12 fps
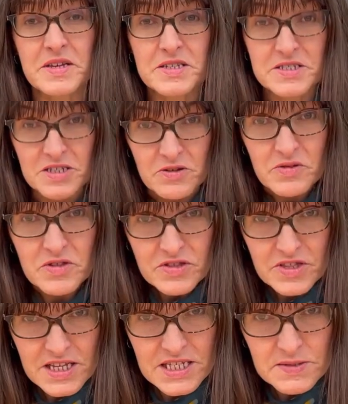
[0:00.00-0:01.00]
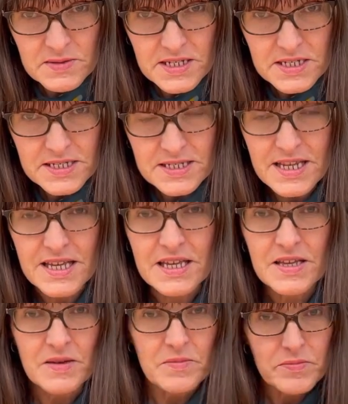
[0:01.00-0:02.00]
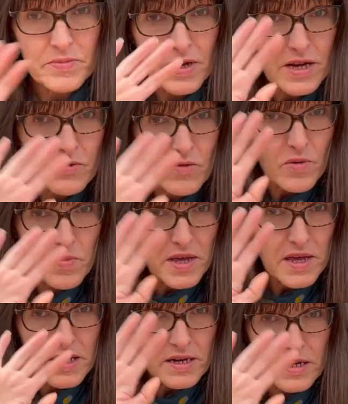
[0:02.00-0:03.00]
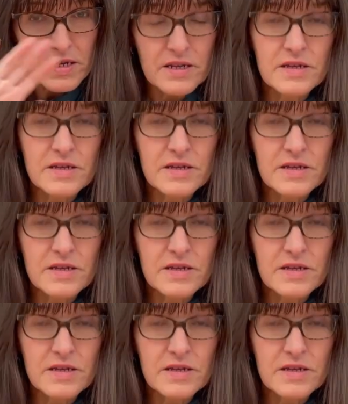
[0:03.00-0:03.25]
So thanks for listening. Bye Robin.